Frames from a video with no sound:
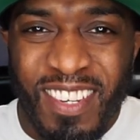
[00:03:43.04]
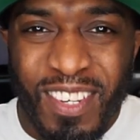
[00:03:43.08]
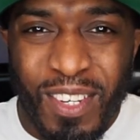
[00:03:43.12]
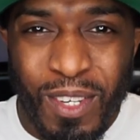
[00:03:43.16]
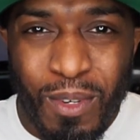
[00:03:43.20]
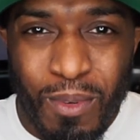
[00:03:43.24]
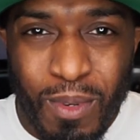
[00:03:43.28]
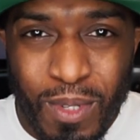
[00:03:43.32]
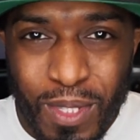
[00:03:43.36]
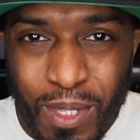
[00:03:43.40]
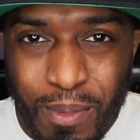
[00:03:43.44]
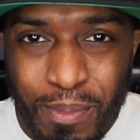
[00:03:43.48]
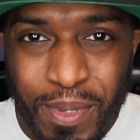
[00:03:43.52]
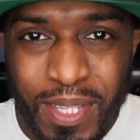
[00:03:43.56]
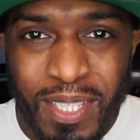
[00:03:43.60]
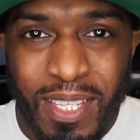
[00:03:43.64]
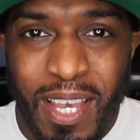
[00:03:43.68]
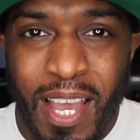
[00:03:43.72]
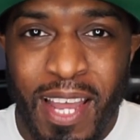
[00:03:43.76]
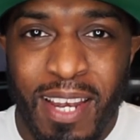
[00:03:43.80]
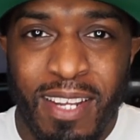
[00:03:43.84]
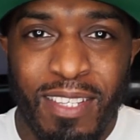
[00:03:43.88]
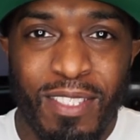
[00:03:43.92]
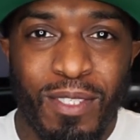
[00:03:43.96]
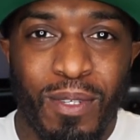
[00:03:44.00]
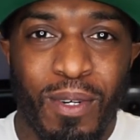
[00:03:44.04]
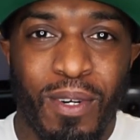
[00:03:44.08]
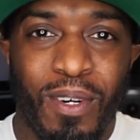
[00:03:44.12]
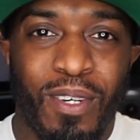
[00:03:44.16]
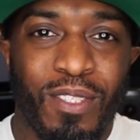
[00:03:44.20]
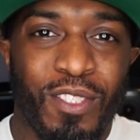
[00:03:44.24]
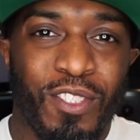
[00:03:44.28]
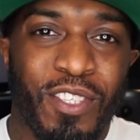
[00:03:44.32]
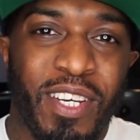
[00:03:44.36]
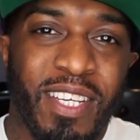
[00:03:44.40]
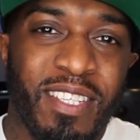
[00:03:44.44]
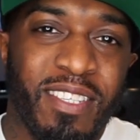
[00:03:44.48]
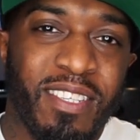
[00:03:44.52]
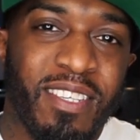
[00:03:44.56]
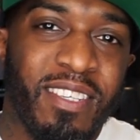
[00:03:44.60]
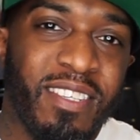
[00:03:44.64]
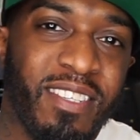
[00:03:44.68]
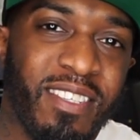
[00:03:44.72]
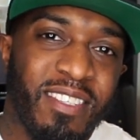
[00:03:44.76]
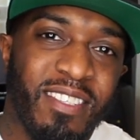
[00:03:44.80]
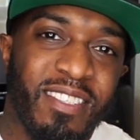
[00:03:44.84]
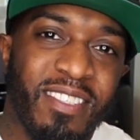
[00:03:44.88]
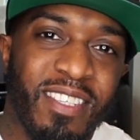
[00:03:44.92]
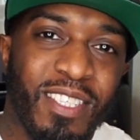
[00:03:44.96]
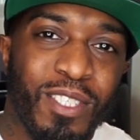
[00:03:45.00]
Who wants to be tied into a contract?
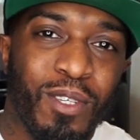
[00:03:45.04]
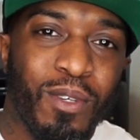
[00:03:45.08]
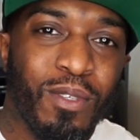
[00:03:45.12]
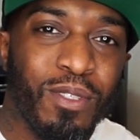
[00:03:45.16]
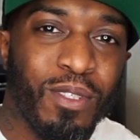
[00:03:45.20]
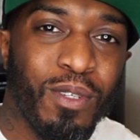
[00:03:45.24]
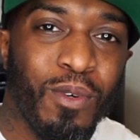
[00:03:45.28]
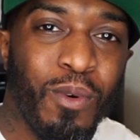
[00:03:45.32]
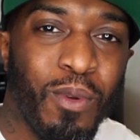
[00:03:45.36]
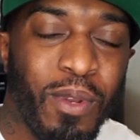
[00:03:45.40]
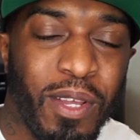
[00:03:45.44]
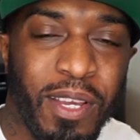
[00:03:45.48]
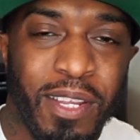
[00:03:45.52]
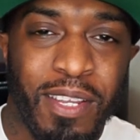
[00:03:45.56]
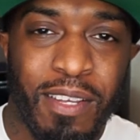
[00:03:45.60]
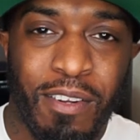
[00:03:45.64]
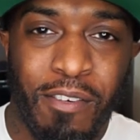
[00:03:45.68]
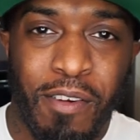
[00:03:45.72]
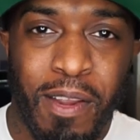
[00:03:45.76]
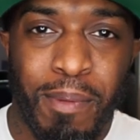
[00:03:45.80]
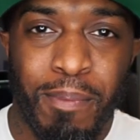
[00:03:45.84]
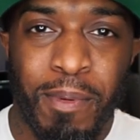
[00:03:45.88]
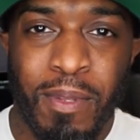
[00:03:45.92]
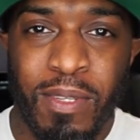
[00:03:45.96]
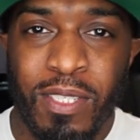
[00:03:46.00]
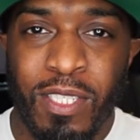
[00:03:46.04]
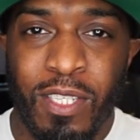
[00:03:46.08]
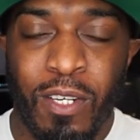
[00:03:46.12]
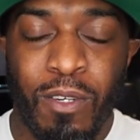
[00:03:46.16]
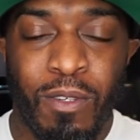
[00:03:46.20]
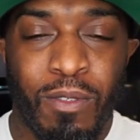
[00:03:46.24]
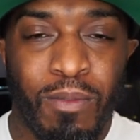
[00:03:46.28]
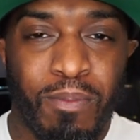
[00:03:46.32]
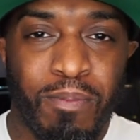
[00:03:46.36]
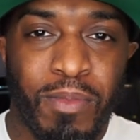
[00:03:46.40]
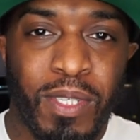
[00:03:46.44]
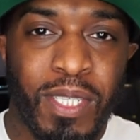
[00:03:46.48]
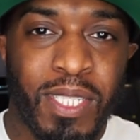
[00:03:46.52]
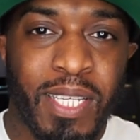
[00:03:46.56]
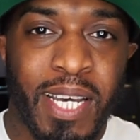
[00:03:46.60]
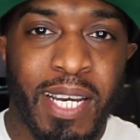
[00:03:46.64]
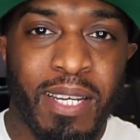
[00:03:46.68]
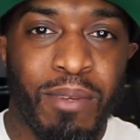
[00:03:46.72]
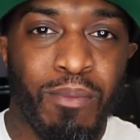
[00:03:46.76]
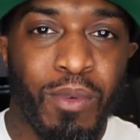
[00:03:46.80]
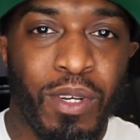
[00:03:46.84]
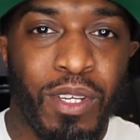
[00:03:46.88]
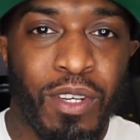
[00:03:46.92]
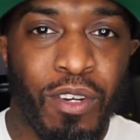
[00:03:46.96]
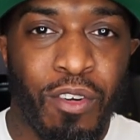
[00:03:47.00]
Let's just call it an agreement. So
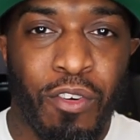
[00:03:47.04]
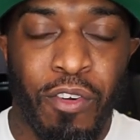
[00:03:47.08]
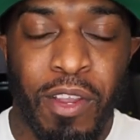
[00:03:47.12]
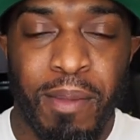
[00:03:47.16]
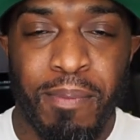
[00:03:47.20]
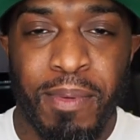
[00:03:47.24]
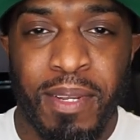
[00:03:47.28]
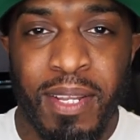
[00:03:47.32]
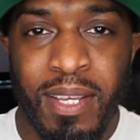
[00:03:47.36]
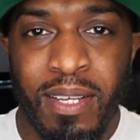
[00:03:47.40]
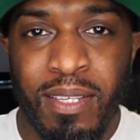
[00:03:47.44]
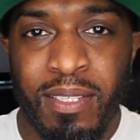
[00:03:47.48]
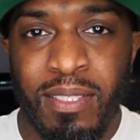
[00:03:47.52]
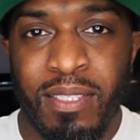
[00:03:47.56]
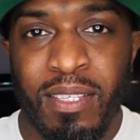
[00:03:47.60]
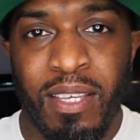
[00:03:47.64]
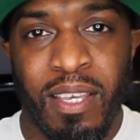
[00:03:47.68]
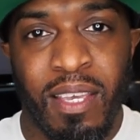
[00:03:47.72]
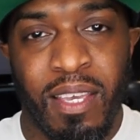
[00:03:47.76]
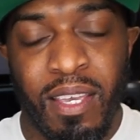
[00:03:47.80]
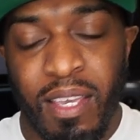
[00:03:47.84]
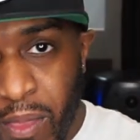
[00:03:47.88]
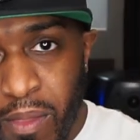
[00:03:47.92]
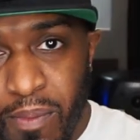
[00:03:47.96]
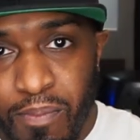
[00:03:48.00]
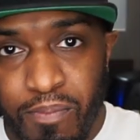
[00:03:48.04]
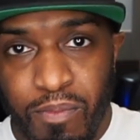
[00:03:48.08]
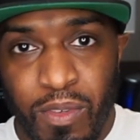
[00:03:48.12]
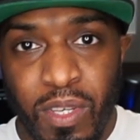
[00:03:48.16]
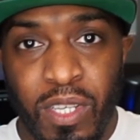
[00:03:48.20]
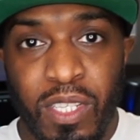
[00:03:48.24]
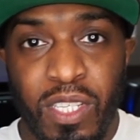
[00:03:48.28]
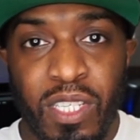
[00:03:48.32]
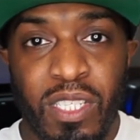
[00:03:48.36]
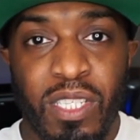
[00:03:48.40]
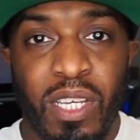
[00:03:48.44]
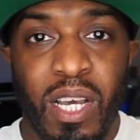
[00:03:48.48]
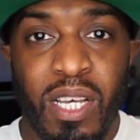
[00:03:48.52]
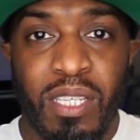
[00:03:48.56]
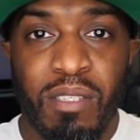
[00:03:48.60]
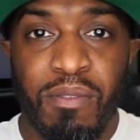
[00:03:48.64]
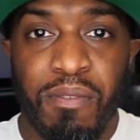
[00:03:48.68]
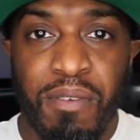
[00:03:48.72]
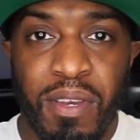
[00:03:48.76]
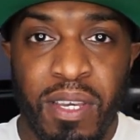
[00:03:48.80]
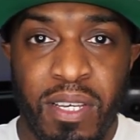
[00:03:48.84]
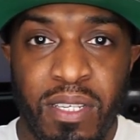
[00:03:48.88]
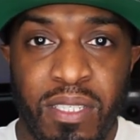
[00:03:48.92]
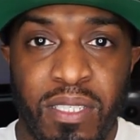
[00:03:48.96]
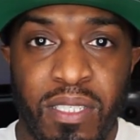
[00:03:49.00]
deciding what your agreement is, you can discuss
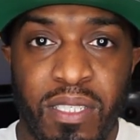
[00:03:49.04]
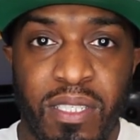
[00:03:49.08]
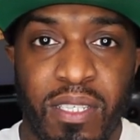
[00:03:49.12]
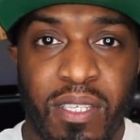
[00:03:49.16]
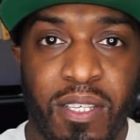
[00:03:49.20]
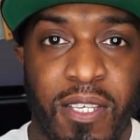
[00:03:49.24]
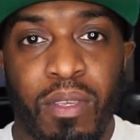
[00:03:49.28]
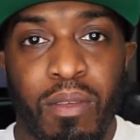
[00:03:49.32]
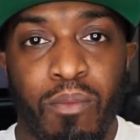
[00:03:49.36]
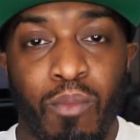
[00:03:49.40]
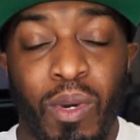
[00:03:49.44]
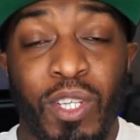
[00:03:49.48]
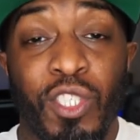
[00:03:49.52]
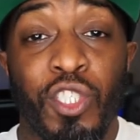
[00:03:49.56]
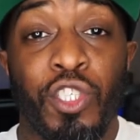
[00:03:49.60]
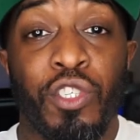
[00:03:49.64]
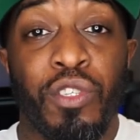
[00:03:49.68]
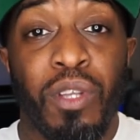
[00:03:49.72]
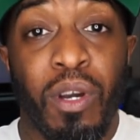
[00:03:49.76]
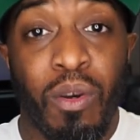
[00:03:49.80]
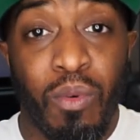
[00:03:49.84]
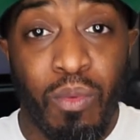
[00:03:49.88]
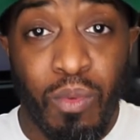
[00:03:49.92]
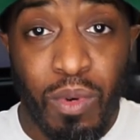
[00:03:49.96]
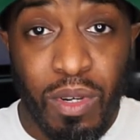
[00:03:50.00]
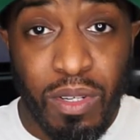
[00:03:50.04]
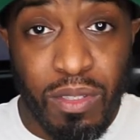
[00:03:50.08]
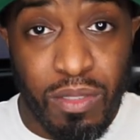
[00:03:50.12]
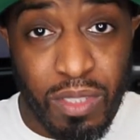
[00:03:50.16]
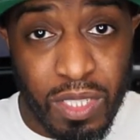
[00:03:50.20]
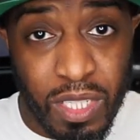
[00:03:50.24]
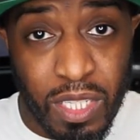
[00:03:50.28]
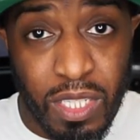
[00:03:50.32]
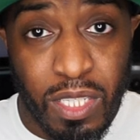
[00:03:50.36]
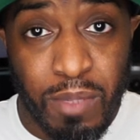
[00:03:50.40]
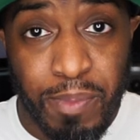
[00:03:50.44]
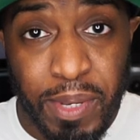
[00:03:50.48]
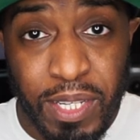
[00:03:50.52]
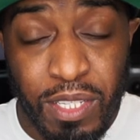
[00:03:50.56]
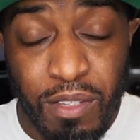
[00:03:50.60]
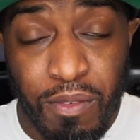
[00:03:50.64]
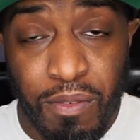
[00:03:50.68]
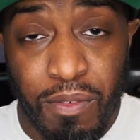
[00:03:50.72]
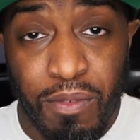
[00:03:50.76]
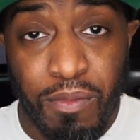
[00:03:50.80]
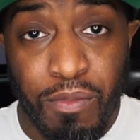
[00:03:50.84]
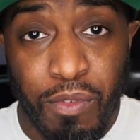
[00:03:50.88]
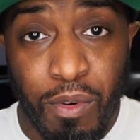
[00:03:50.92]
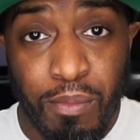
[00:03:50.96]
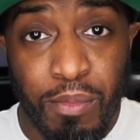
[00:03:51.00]
fees. Once you know what is expected
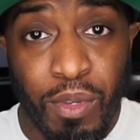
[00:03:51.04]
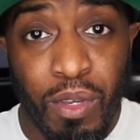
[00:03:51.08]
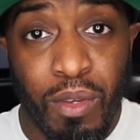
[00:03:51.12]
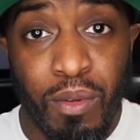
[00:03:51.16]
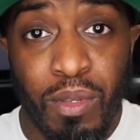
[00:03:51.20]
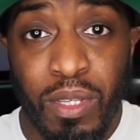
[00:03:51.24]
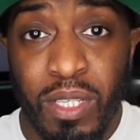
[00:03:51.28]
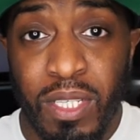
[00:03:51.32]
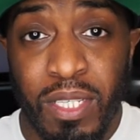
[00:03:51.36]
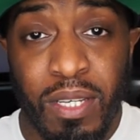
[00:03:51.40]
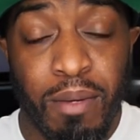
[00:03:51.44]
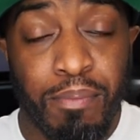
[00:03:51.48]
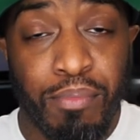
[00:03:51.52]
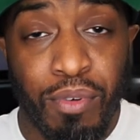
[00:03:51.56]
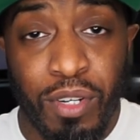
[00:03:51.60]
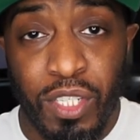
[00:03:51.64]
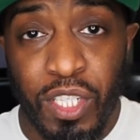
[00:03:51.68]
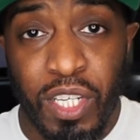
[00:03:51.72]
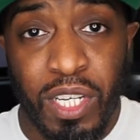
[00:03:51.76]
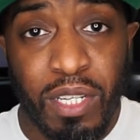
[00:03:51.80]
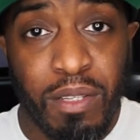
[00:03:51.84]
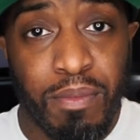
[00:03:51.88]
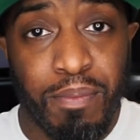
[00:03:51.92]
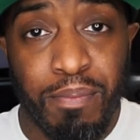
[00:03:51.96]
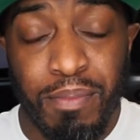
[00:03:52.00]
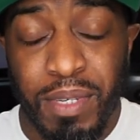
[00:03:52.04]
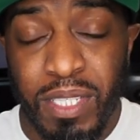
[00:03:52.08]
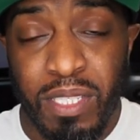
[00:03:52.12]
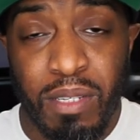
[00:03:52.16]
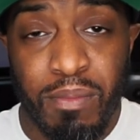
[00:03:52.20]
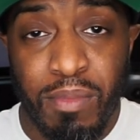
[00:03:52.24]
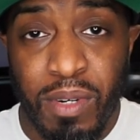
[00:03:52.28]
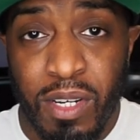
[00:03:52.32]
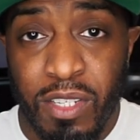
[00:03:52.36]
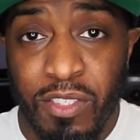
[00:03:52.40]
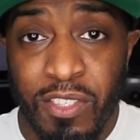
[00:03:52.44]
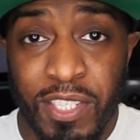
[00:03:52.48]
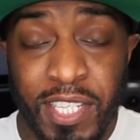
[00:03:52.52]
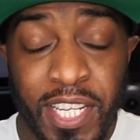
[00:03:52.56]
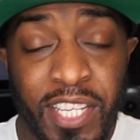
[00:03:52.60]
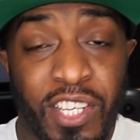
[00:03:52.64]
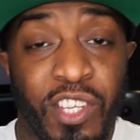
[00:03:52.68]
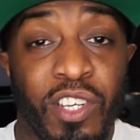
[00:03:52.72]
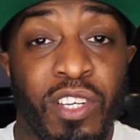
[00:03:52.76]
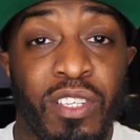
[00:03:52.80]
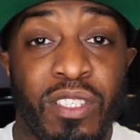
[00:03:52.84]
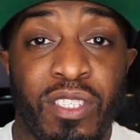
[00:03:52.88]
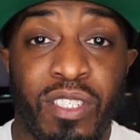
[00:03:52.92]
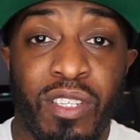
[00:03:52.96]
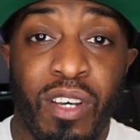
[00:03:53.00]
from you, is it a project, mix and master, then
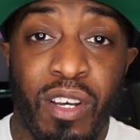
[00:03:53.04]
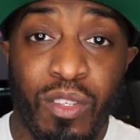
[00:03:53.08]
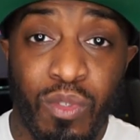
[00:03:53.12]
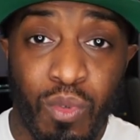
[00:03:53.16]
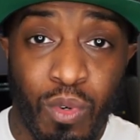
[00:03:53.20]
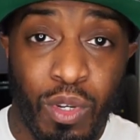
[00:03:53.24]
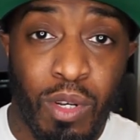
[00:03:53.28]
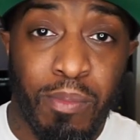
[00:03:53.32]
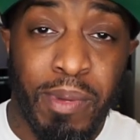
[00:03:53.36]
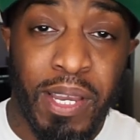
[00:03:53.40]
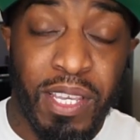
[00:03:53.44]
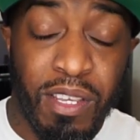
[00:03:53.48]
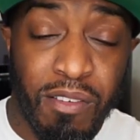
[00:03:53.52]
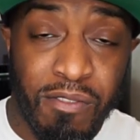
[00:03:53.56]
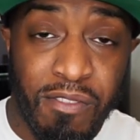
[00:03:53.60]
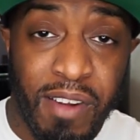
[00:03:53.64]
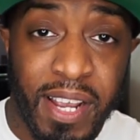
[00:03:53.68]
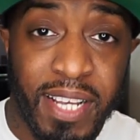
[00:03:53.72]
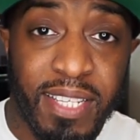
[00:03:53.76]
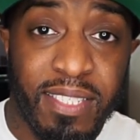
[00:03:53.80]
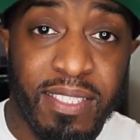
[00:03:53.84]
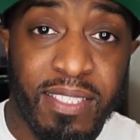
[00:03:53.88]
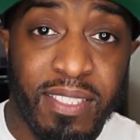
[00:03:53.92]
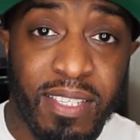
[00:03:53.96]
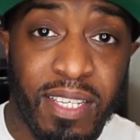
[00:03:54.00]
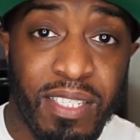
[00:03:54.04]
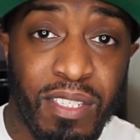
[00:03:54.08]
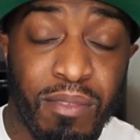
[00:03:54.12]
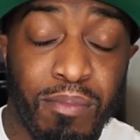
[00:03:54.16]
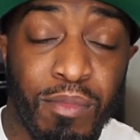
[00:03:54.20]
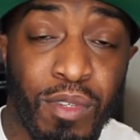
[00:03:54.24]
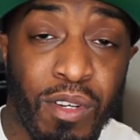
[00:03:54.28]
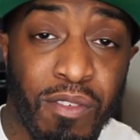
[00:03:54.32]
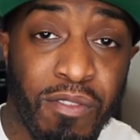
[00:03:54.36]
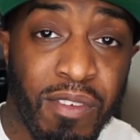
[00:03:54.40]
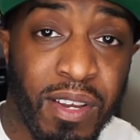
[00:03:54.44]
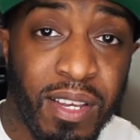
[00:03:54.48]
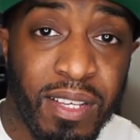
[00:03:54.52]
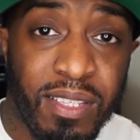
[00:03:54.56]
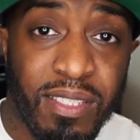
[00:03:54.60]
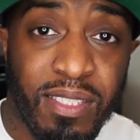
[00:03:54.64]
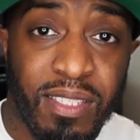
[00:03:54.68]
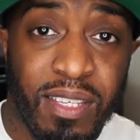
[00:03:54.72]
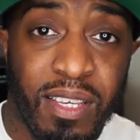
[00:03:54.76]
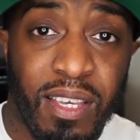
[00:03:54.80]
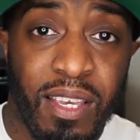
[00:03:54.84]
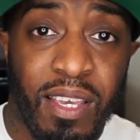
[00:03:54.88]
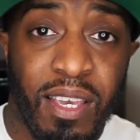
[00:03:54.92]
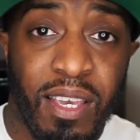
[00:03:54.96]
you can start talking about your rates, send them your rates.